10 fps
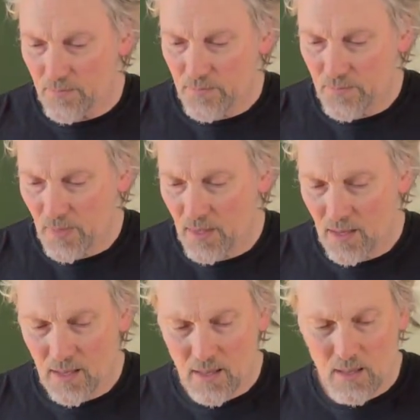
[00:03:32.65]
A
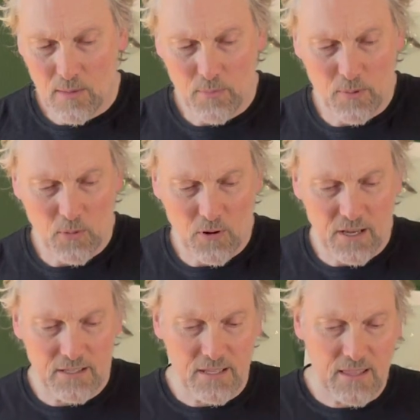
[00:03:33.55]
bit more
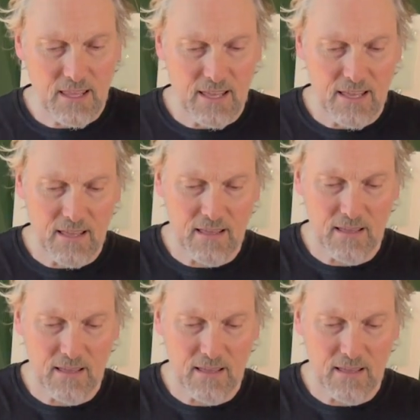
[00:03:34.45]
ice in there.